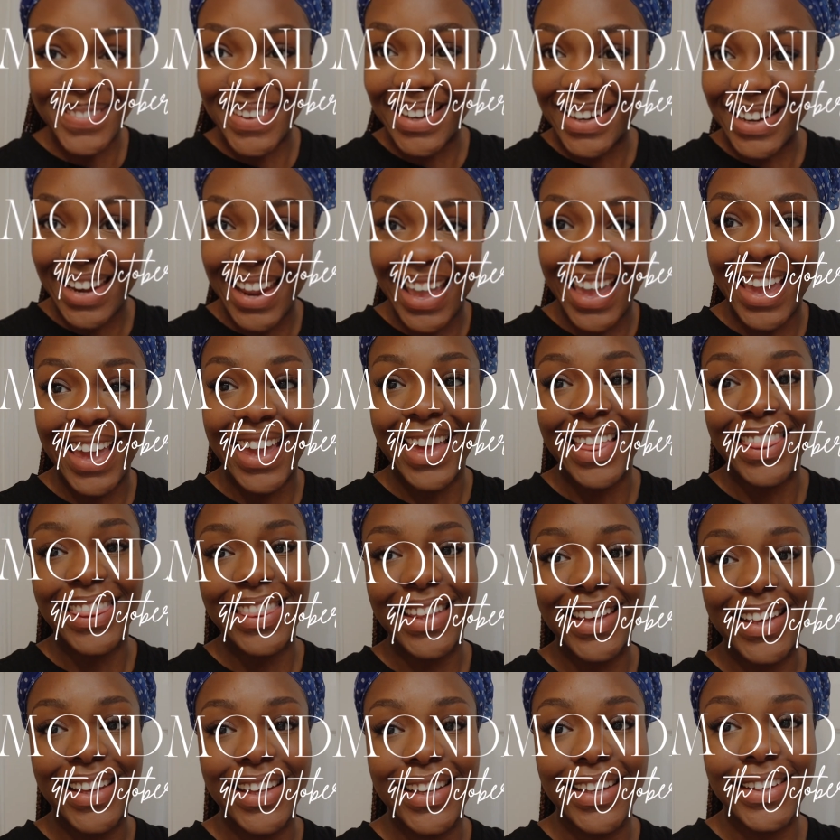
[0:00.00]
Monday
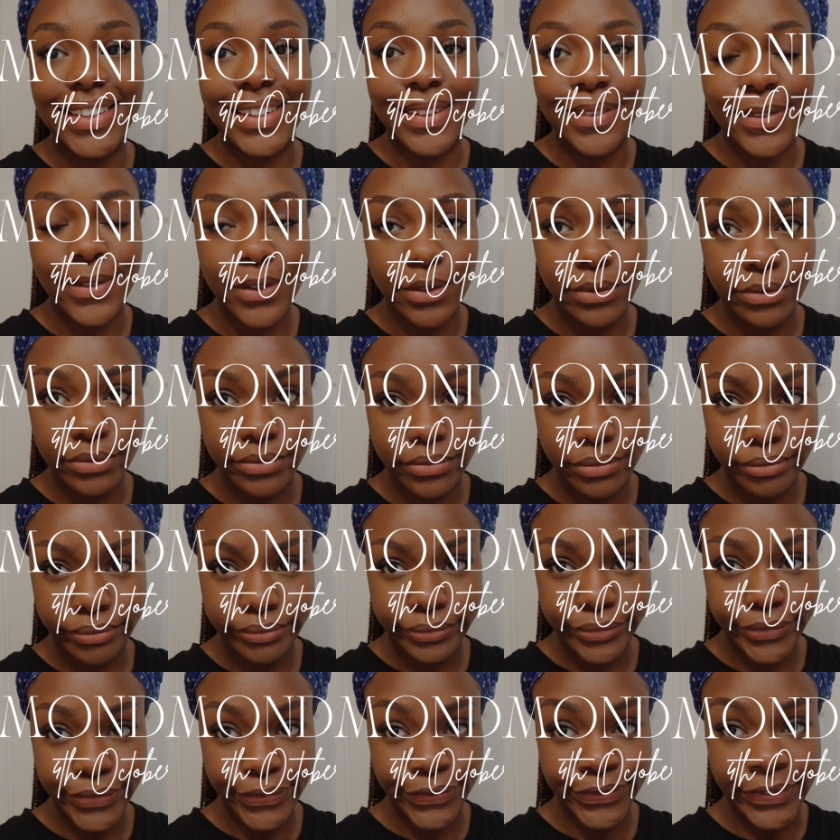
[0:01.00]
the
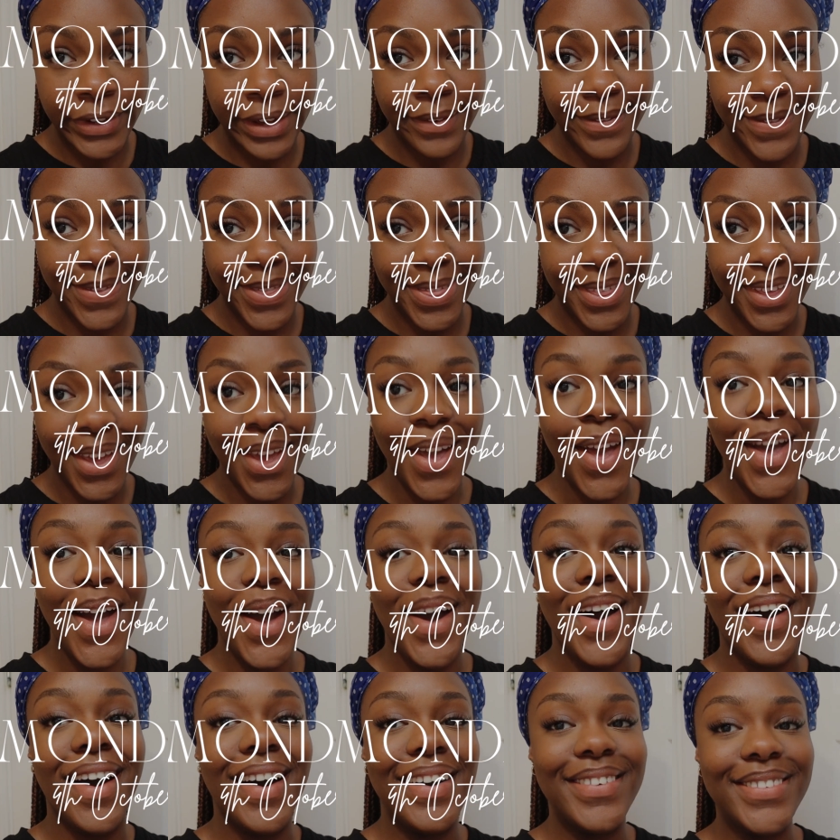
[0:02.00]
fifth
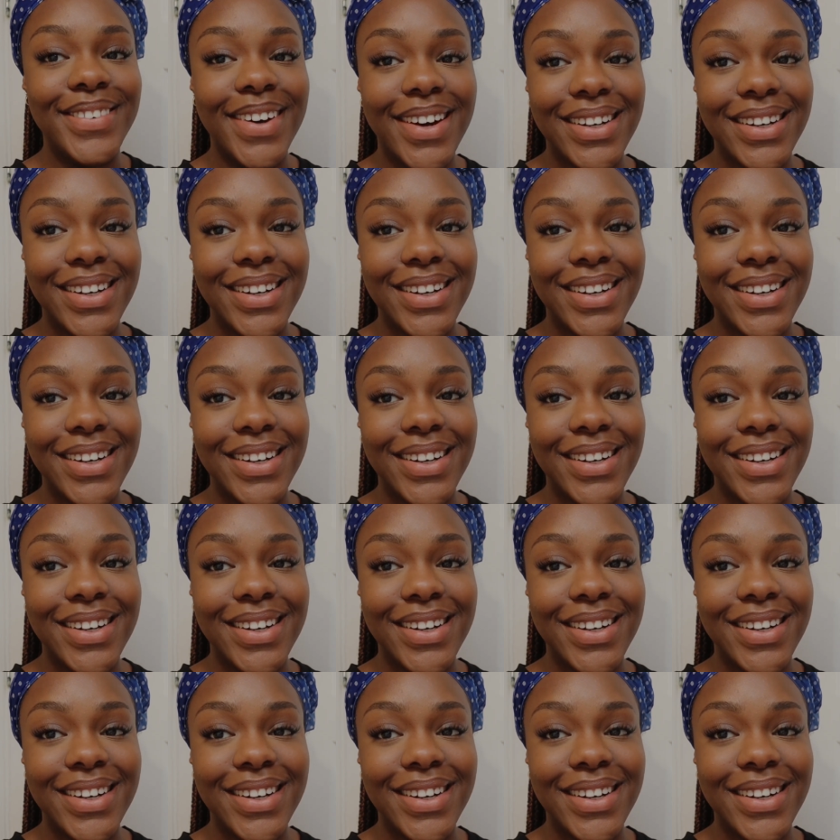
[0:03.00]
of